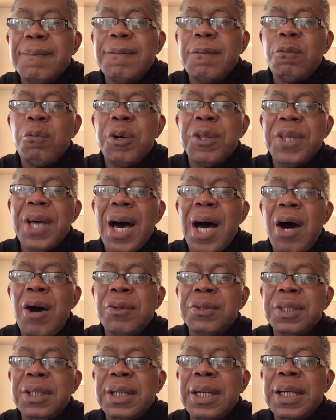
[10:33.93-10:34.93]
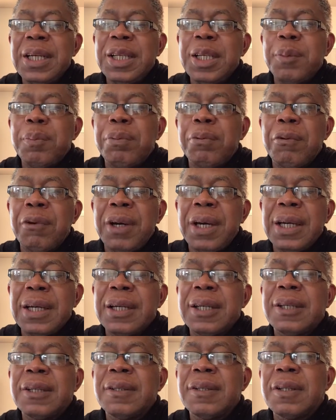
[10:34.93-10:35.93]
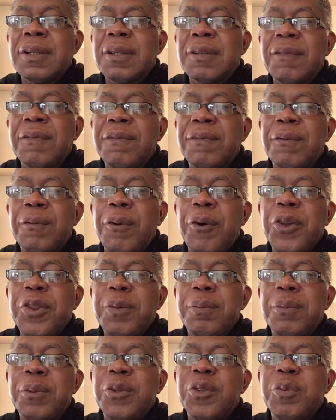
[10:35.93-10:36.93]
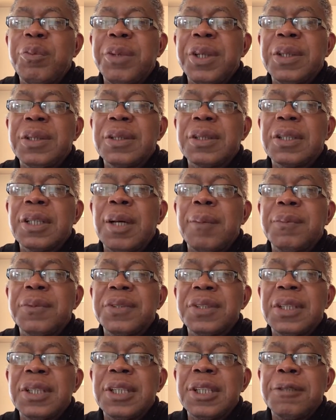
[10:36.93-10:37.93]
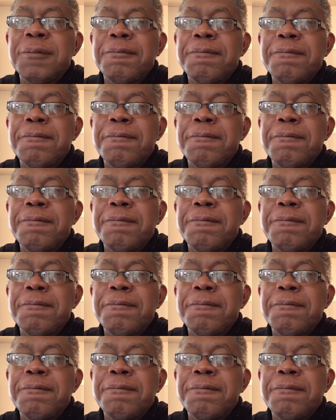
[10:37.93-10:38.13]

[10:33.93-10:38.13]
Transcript: Without any break, the fourth movement comes in,